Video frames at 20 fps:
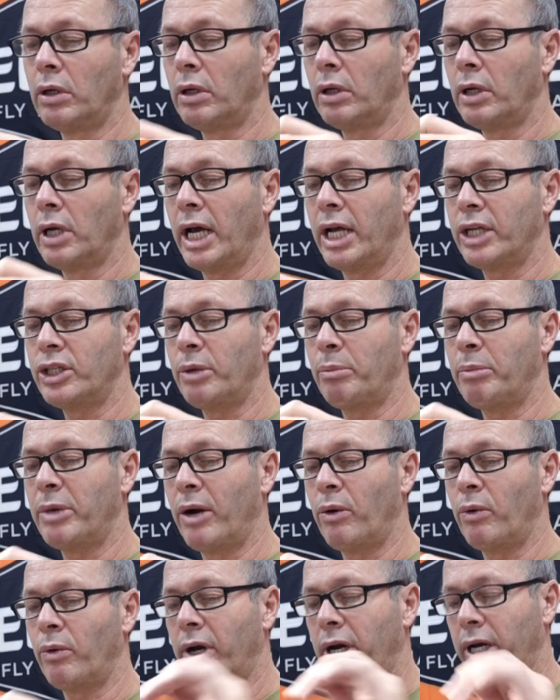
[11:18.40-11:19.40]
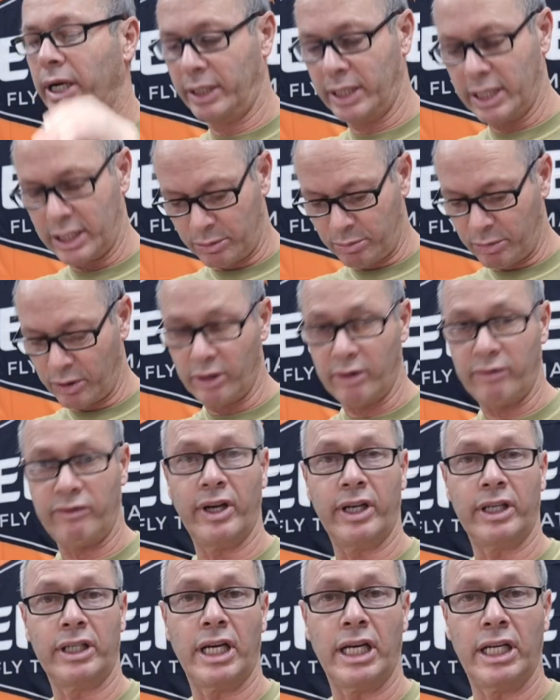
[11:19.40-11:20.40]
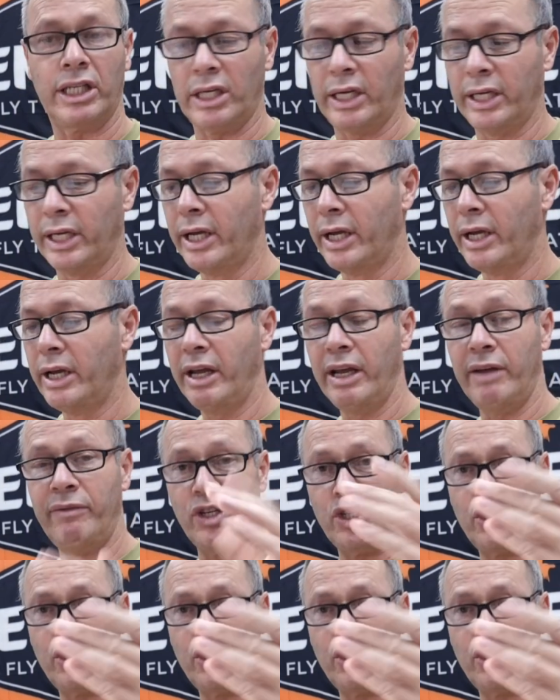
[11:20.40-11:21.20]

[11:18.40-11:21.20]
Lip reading: That's about right, that's perfect actually. If it's